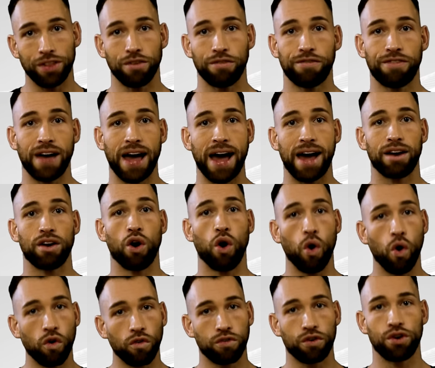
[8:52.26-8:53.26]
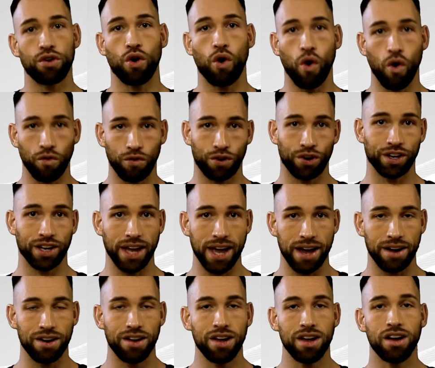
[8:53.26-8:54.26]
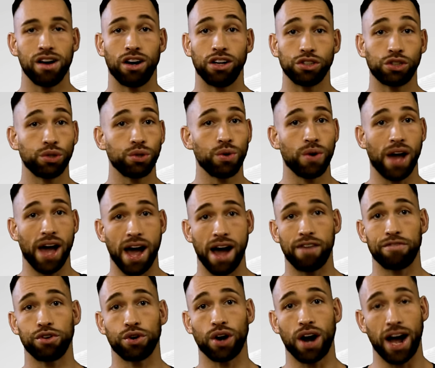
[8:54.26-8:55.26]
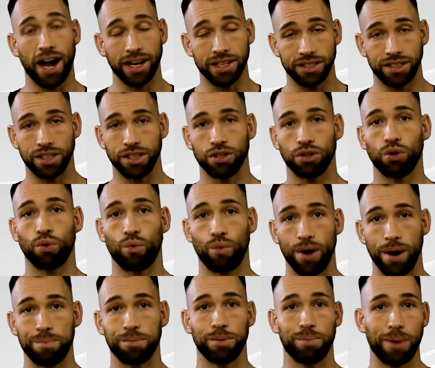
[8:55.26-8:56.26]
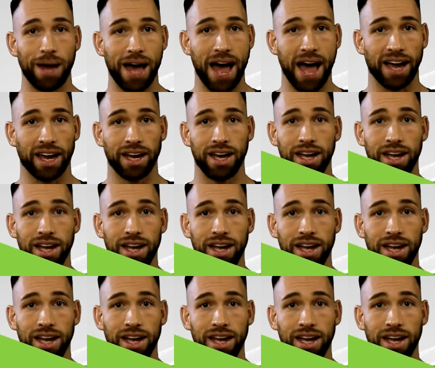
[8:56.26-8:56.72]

the fat over and over again until you have your ideal ripped back.